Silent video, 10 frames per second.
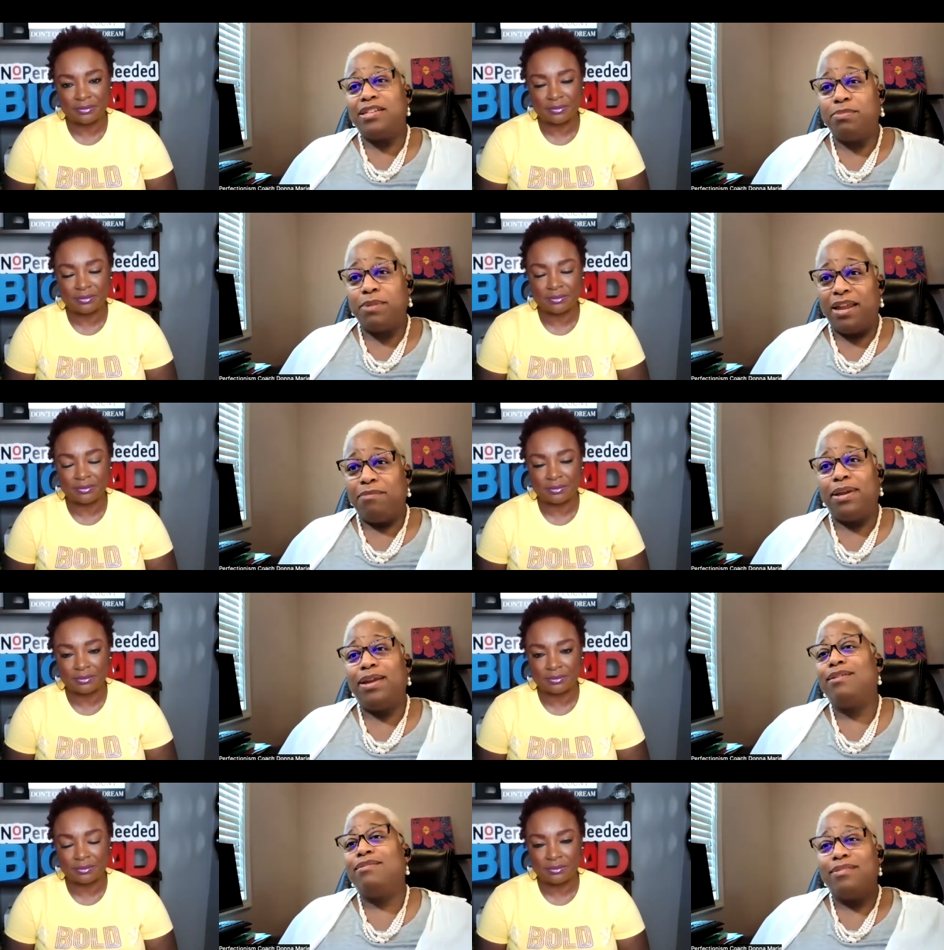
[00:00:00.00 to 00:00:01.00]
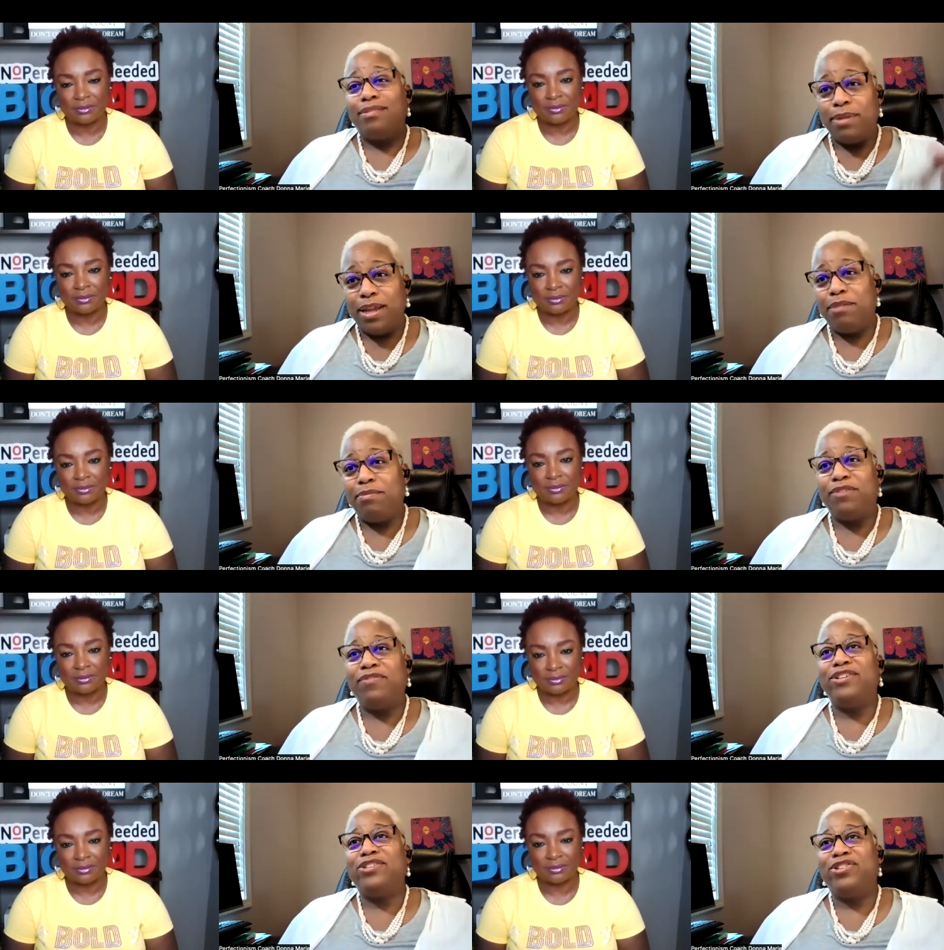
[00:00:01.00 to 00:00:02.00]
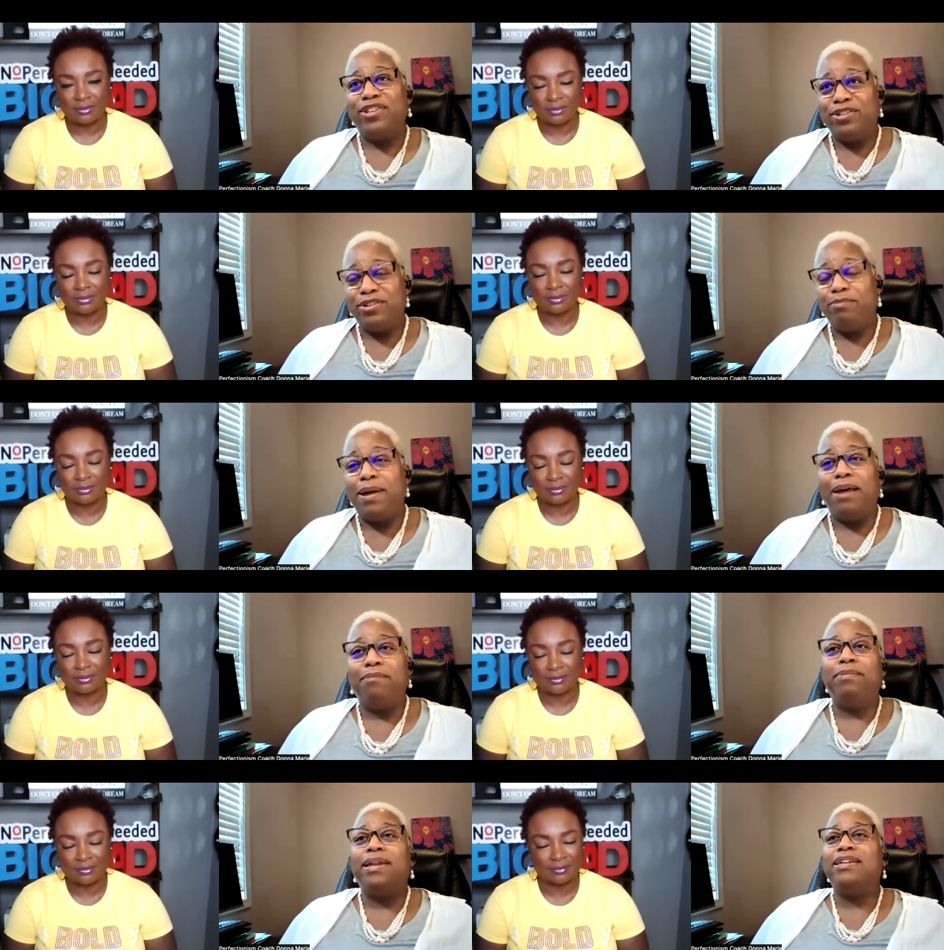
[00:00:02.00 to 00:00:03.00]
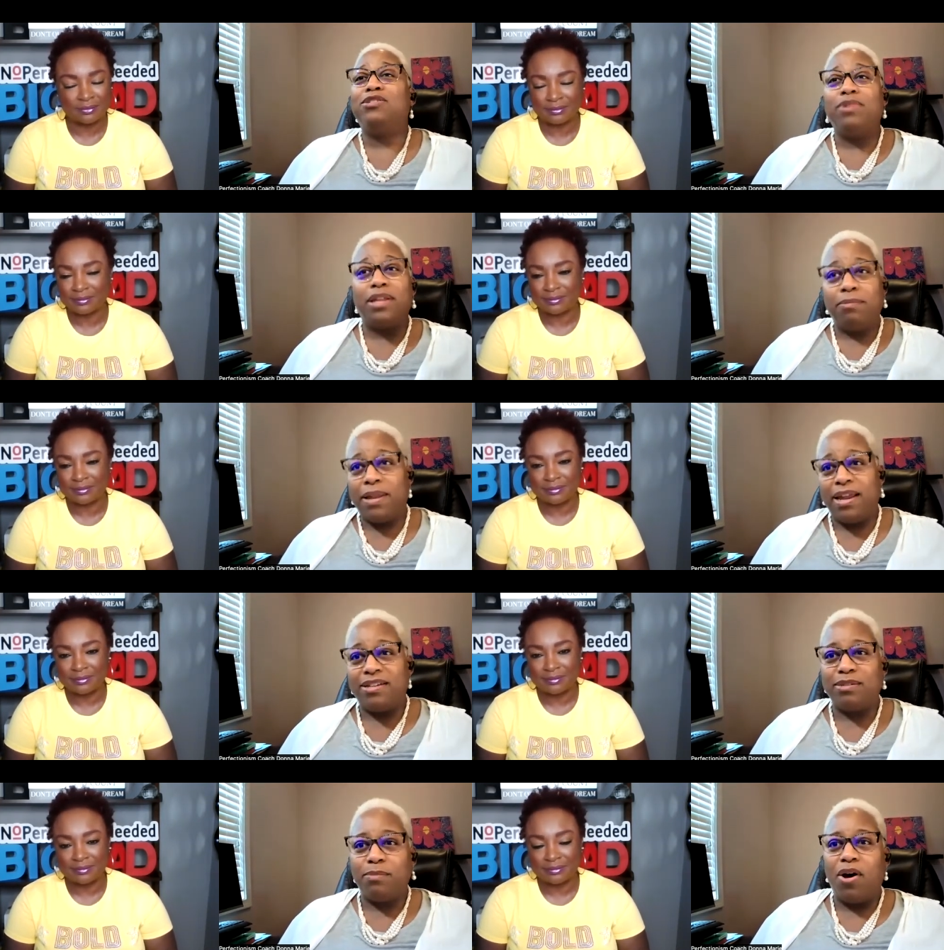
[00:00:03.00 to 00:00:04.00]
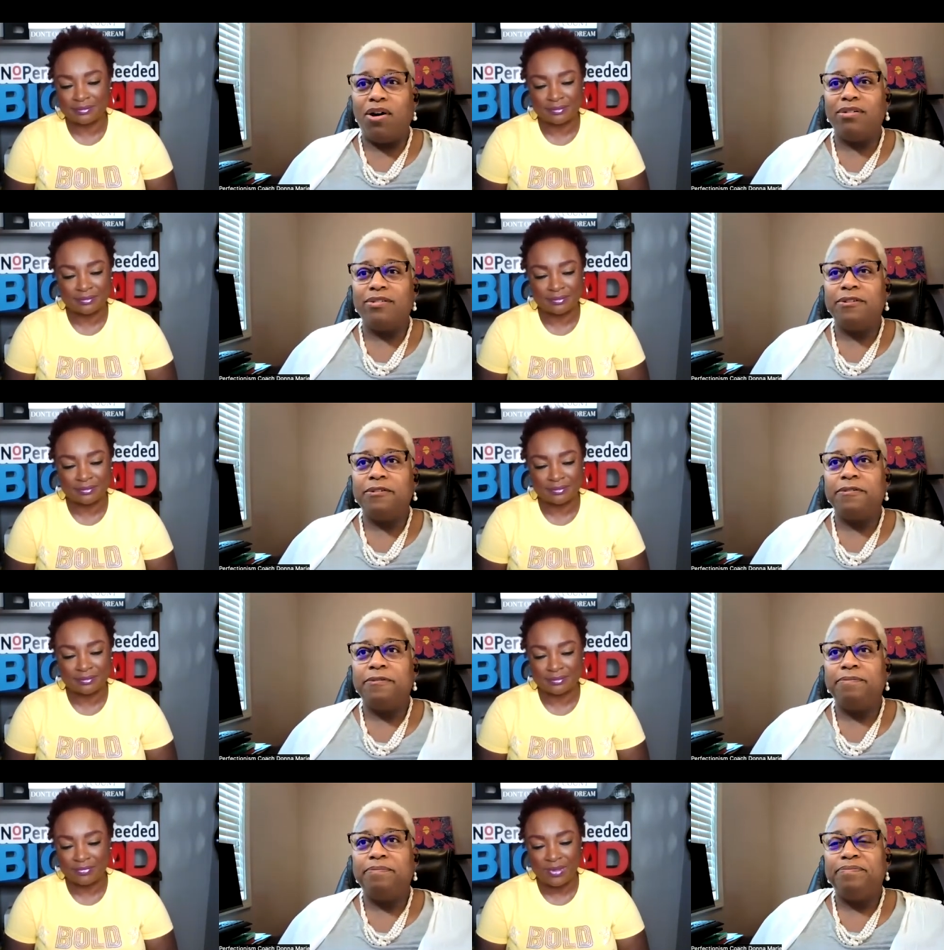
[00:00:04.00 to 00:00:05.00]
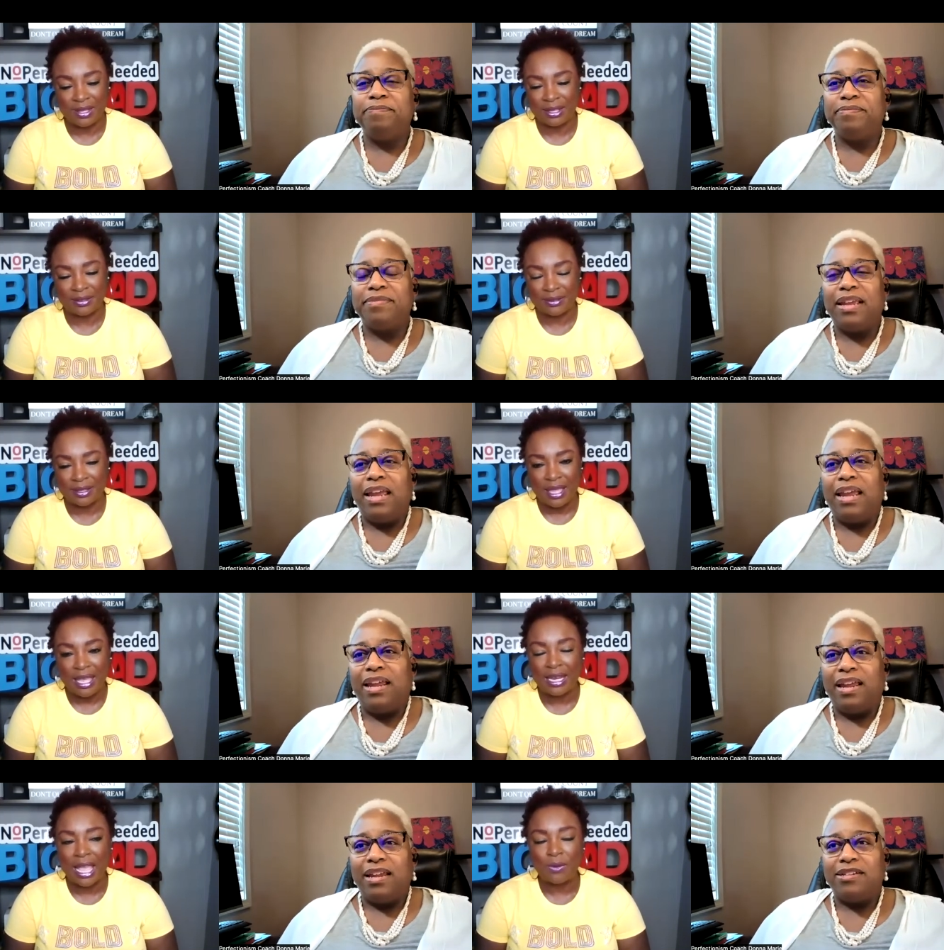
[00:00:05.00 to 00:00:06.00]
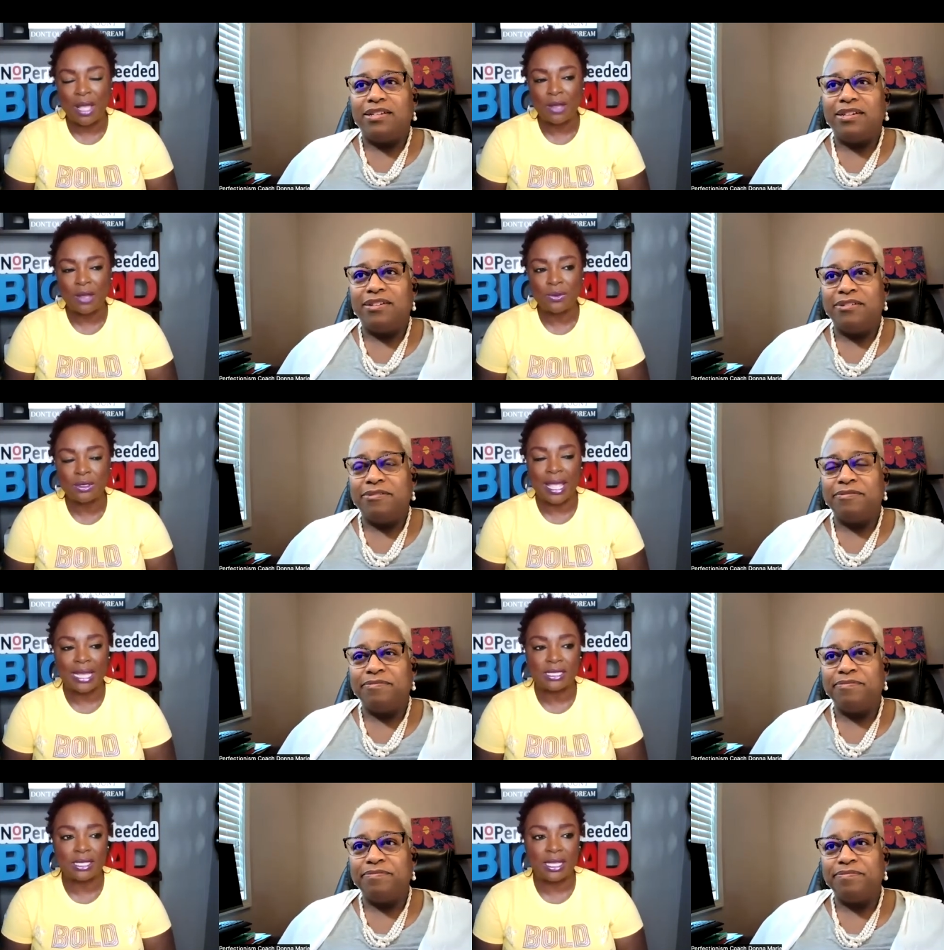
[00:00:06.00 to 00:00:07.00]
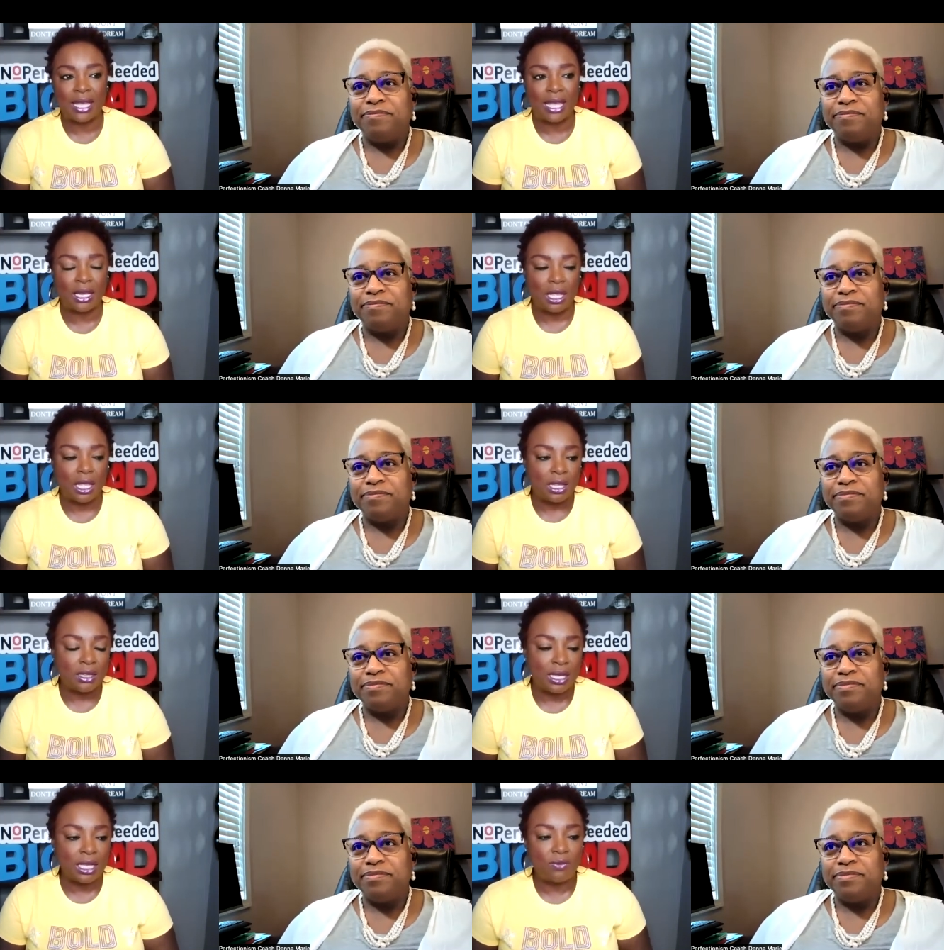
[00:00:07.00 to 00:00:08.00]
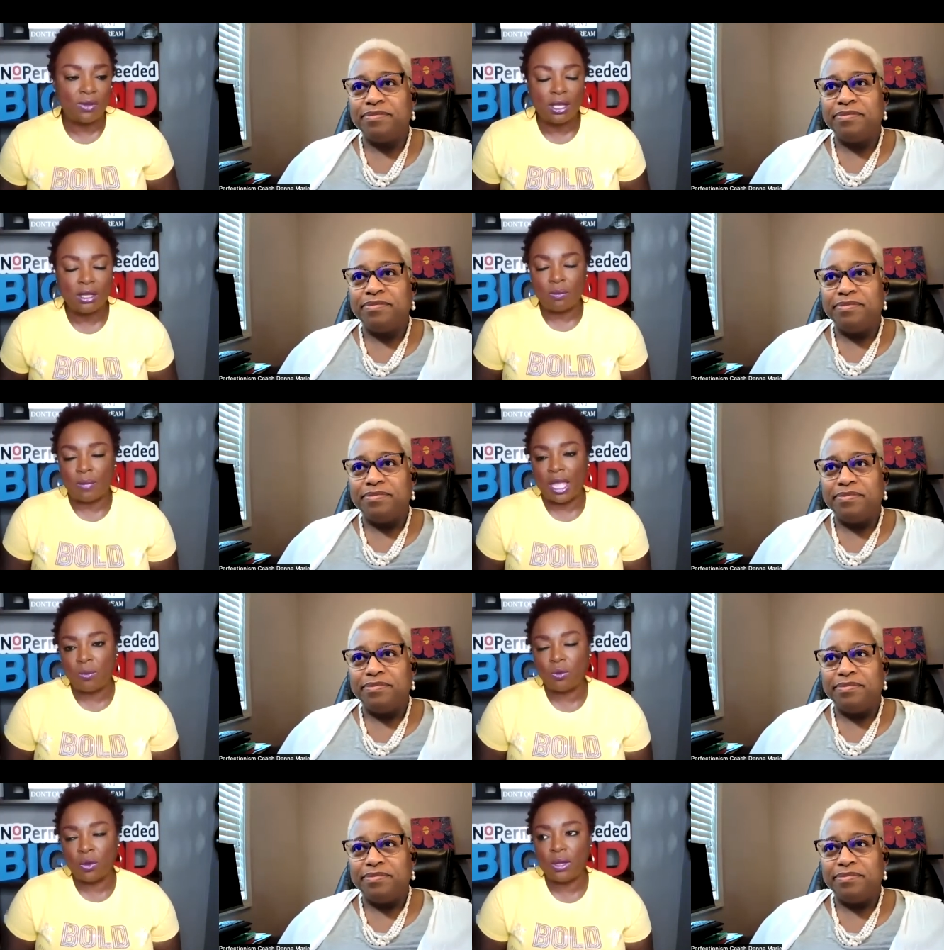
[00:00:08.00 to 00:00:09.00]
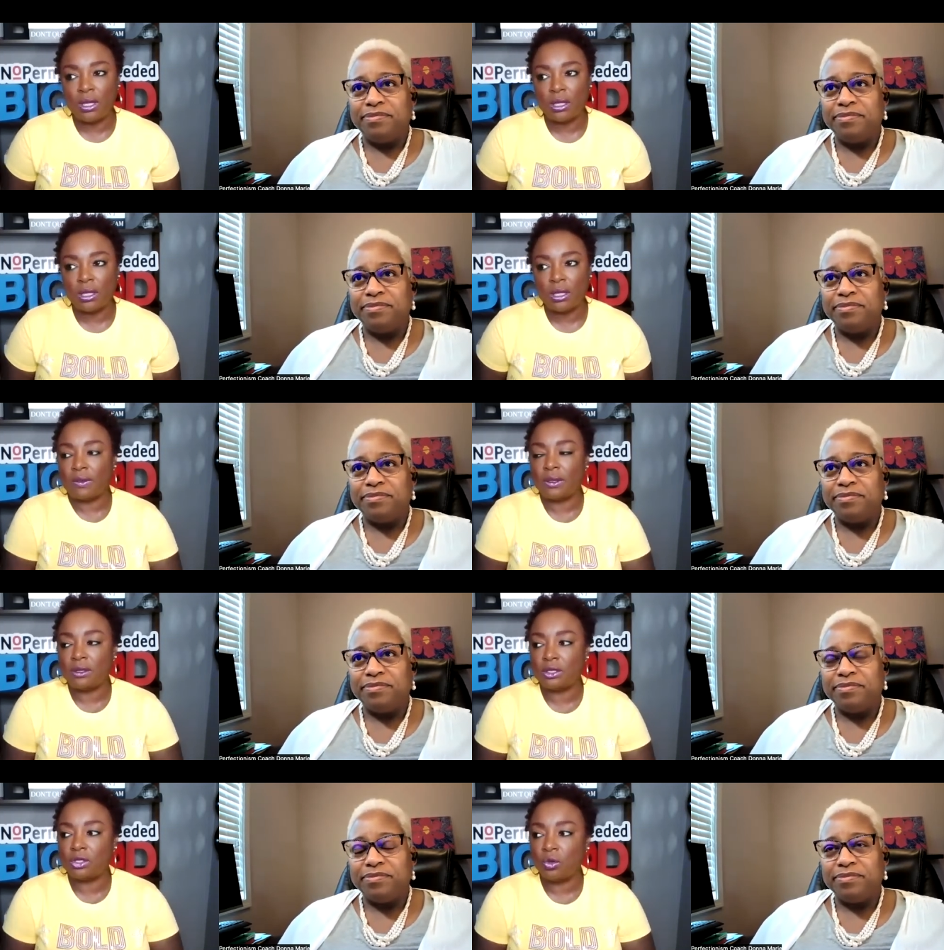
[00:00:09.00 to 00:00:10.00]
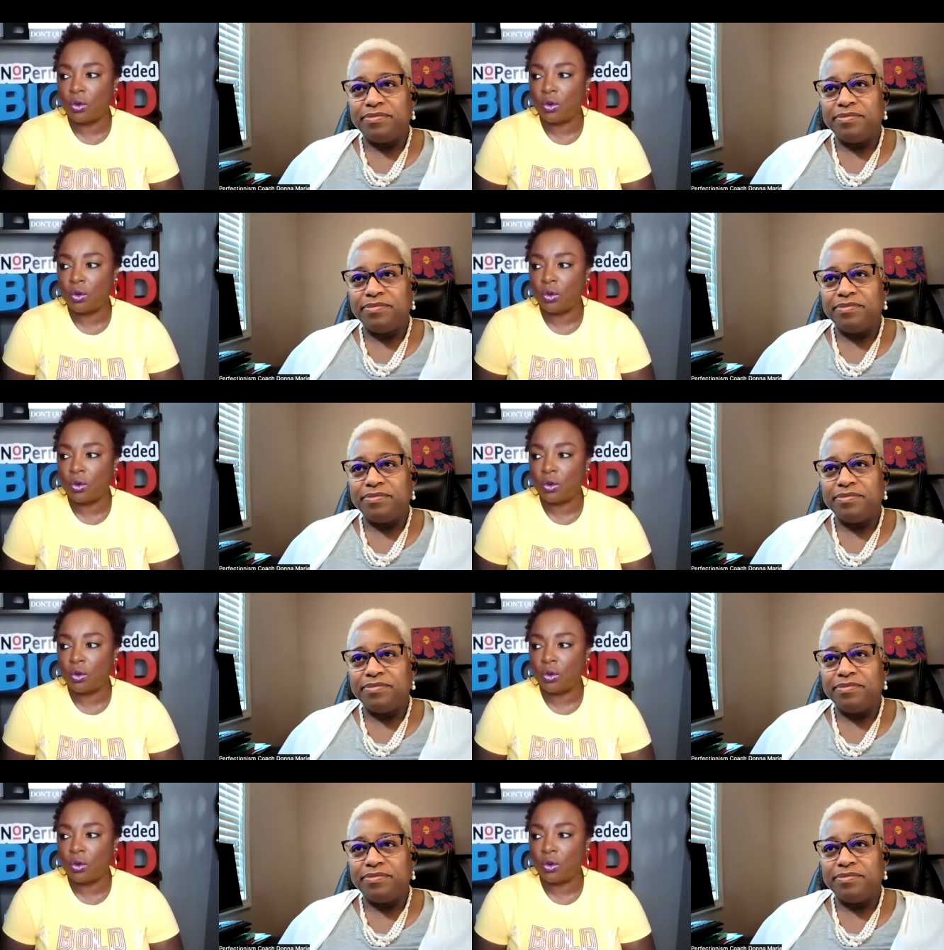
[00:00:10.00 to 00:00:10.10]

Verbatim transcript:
Speaker 1: it's playing big, being the big fish in the little pond, but it's really playing small.
Speaker 2: Yeah. And I, and, I would add to that that even in the Bible, when we look at the